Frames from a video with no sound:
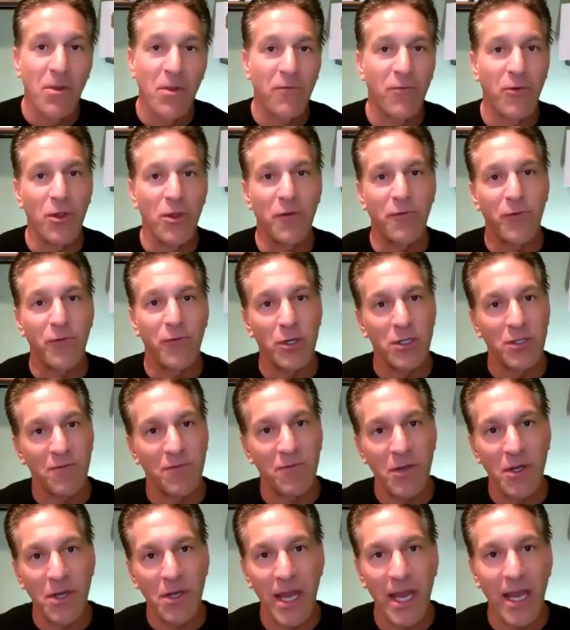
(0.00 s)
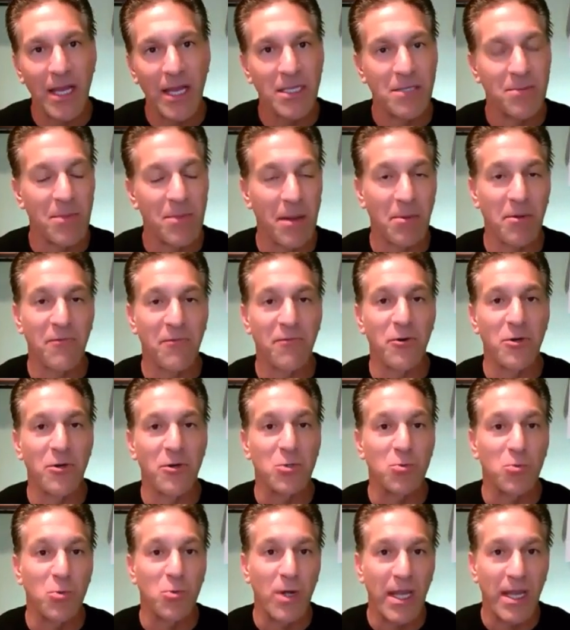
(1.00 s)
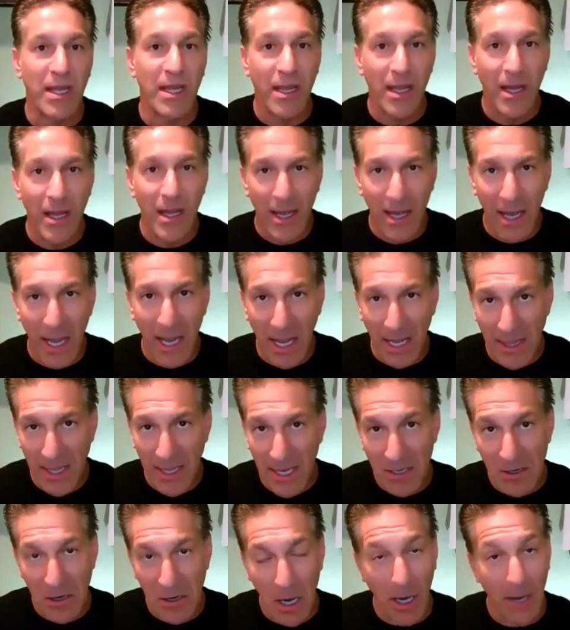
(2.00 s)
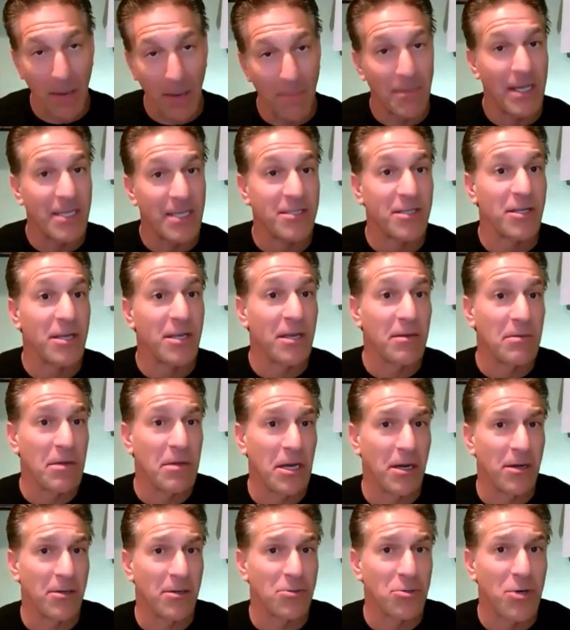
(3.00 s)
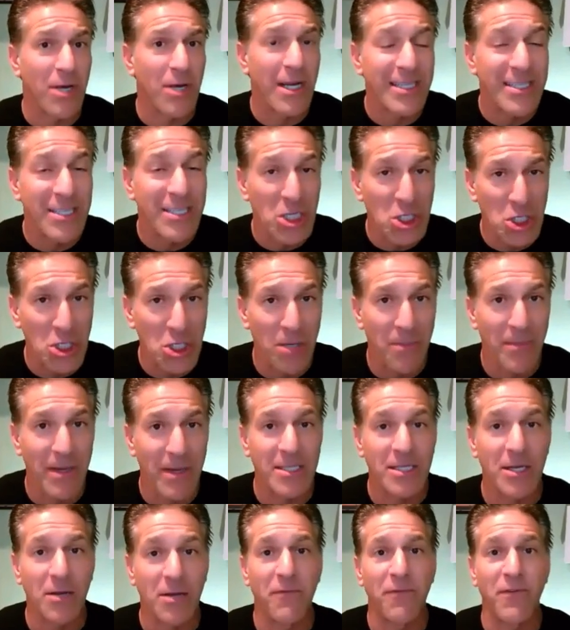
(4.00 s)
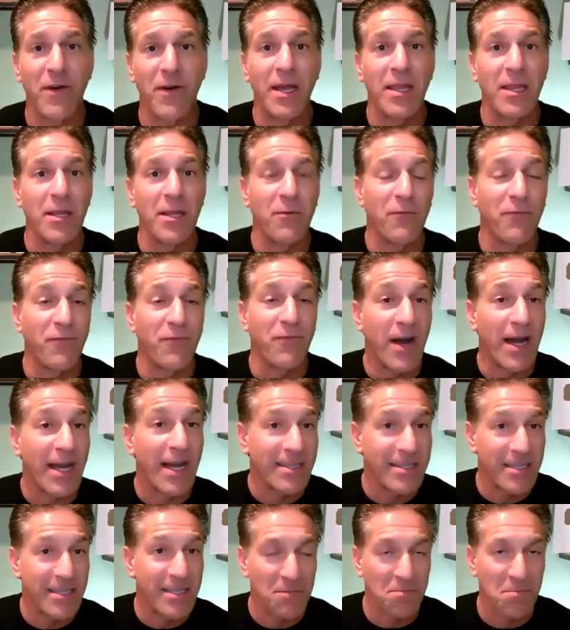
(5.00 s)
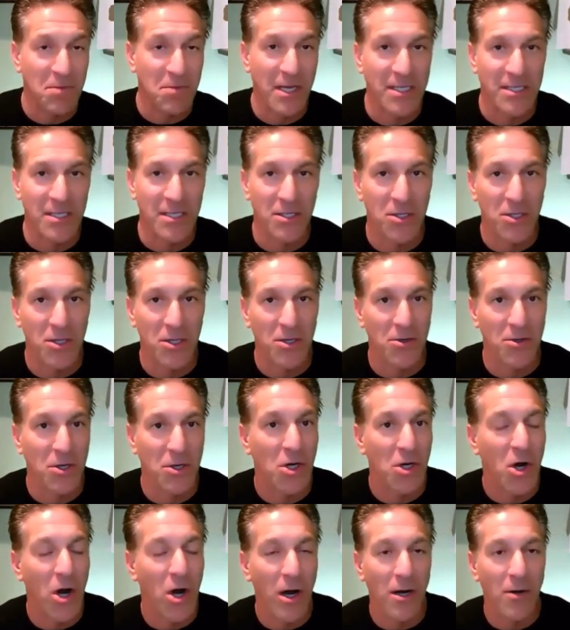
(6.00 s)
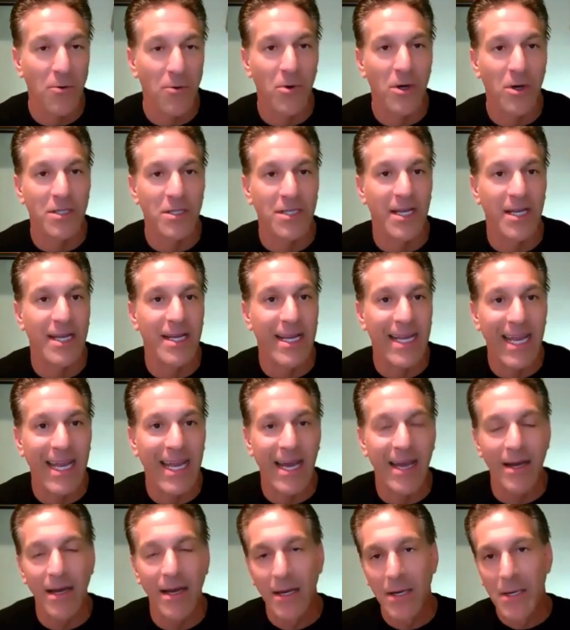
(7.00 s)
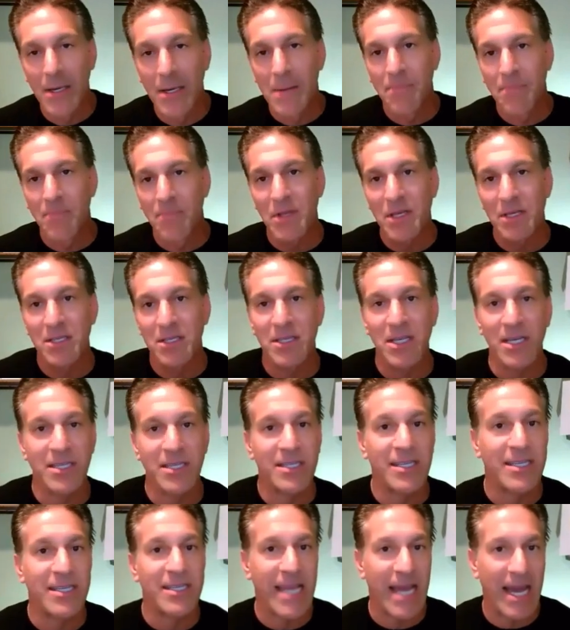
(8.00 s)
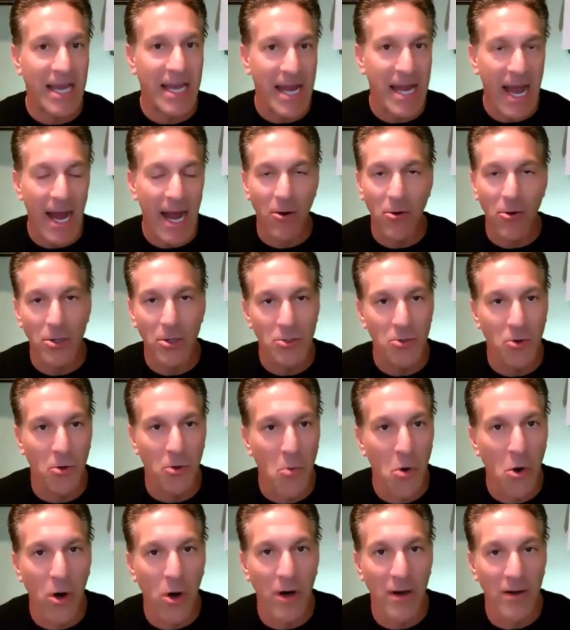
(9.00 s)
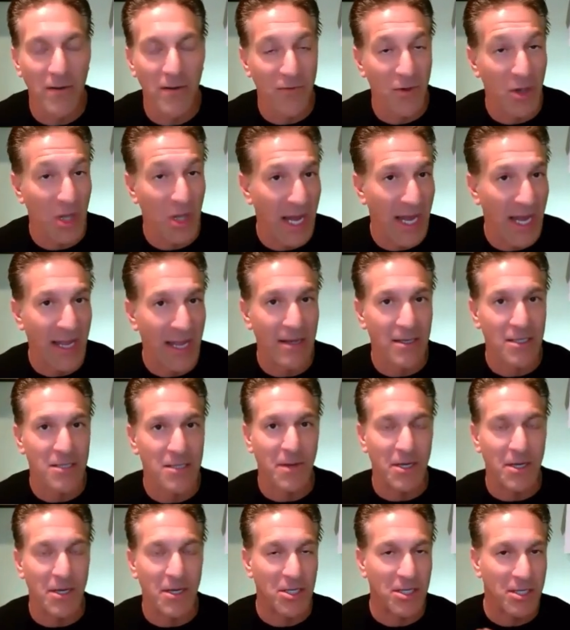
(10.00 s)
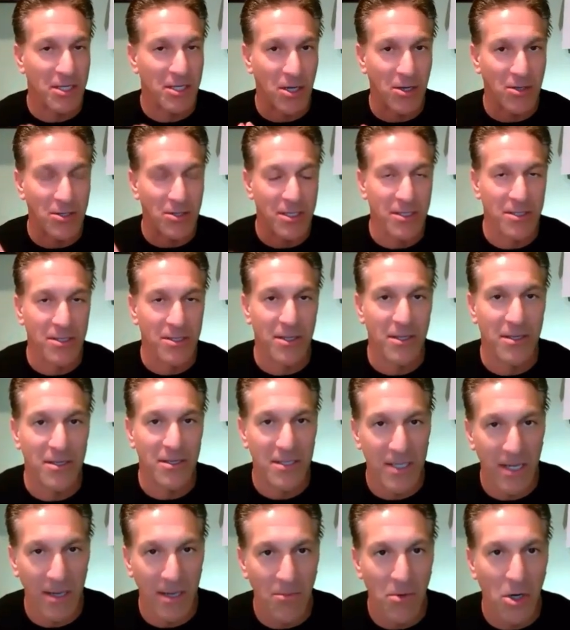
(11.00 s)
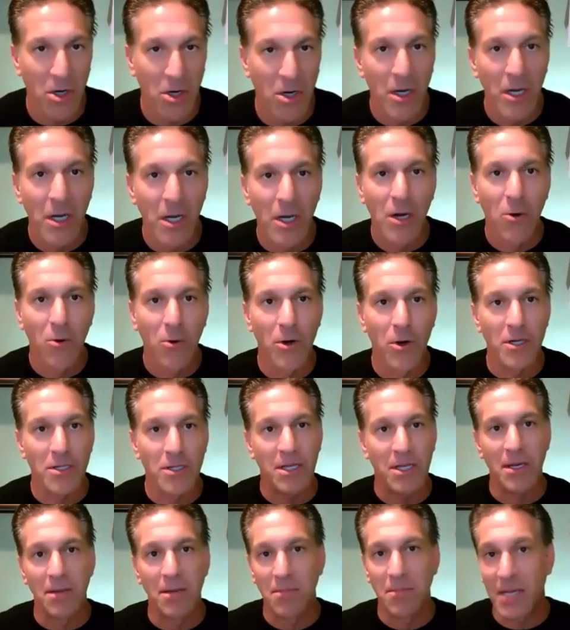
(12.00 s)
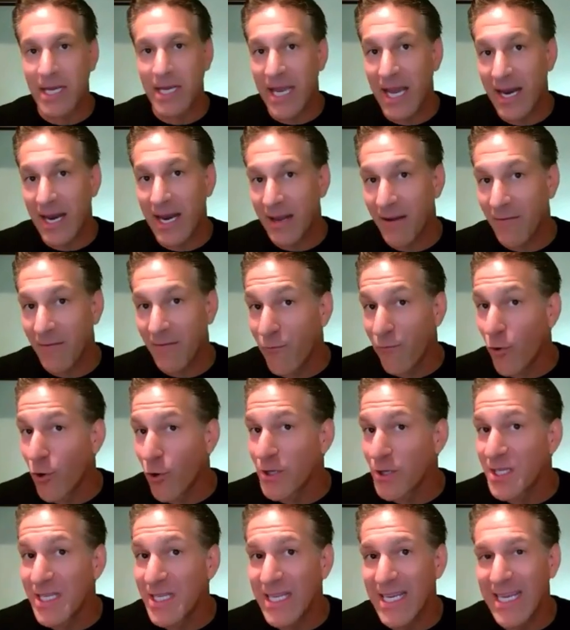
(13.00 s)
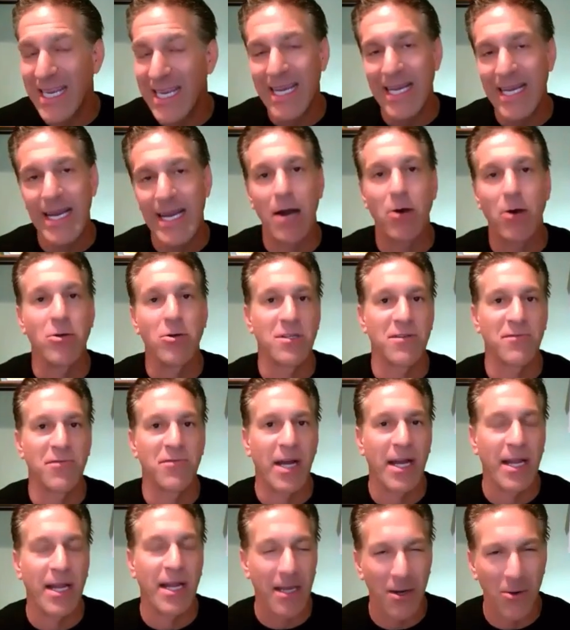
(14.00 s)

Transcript: for the first few days, maybe first week, and then um, basically, you know, transition them as it finally finds its place into your garden where it's going to get the six to 10 hours or more of light, especially as it goes into the summer where it's going to be getting 14 hours of light.